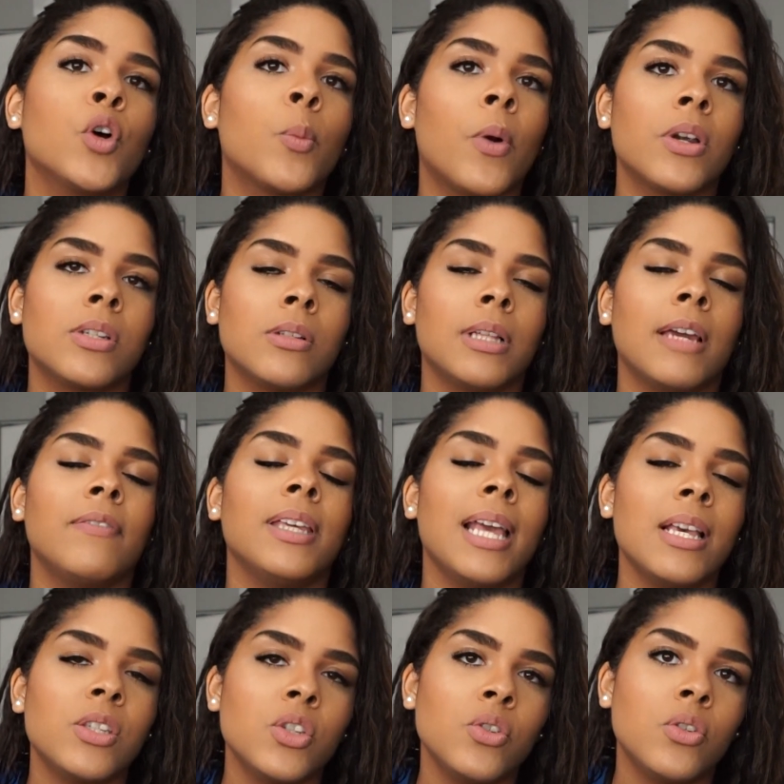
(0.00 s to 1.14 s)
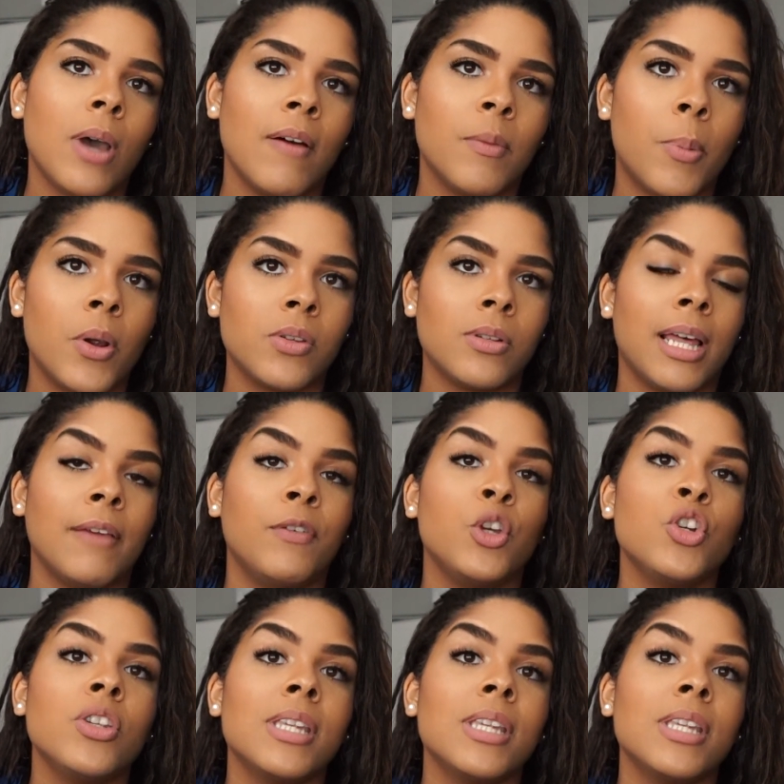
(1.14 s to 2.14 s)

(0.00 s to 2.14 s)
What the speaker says: no personal life. Yes, you do have a personal life.